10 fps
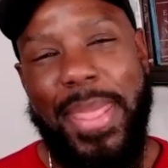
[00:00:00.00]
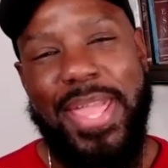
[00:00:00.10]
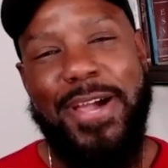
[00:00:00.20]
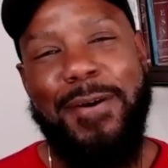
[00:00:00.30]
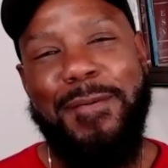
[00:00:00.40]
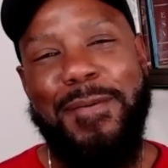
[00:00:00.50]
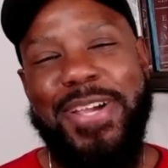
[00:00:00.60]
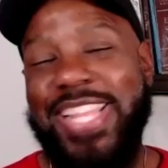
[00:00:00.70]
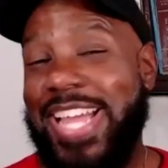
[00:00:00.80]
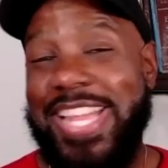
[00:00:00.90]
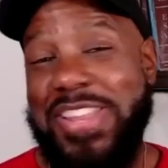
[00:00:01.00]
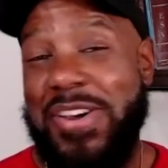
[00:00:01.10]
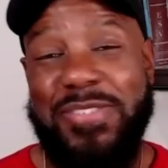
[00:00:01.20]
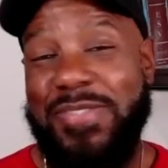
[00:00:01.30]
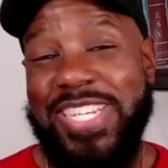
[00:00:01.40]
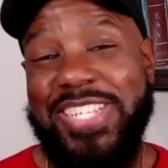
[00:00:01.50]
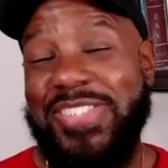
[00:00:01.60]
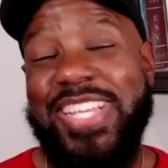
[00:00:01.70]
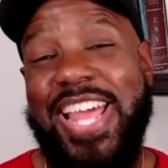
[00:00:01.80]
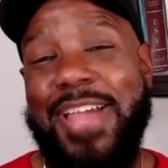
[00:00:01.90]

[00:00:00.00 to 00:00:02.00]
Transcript: Yeah. That, no, it's funny you say